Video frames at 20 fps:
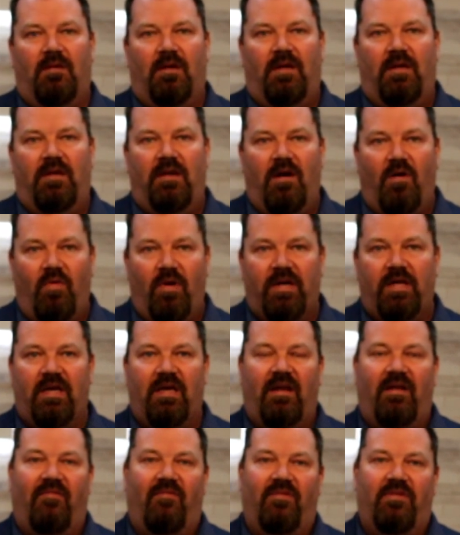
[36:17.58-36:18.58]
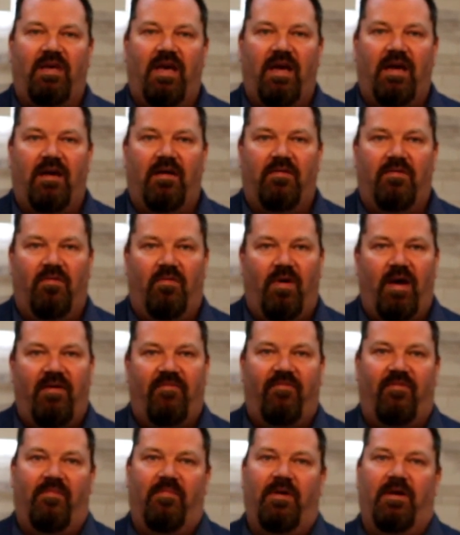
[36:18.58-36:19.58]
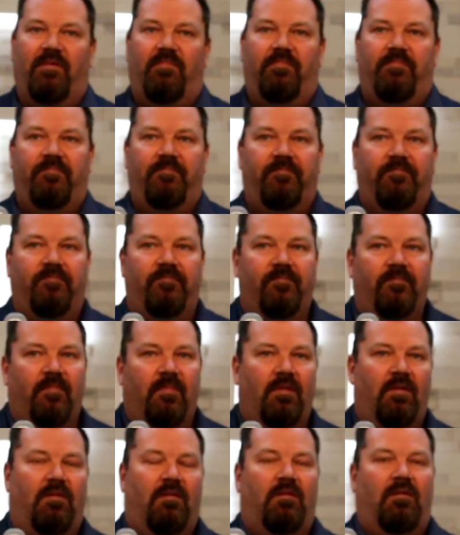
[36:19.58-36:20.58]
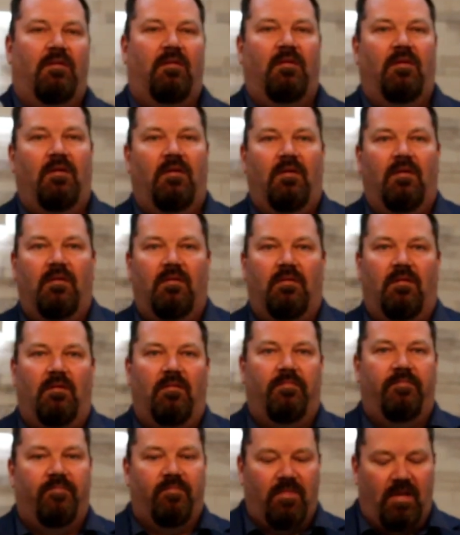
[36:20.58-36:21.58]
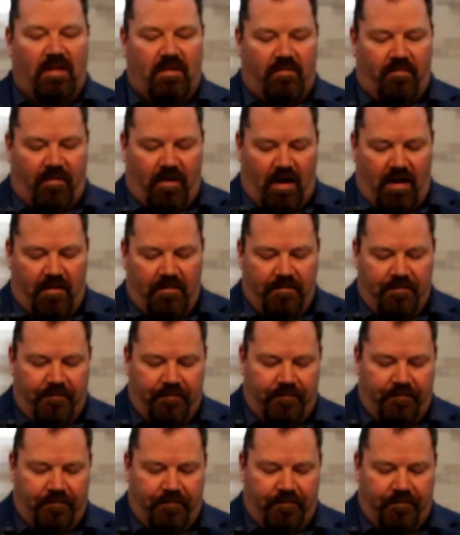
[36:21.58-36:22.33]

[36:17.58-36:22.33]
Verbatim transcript: And no one can ever take us away from Him. So let's pray.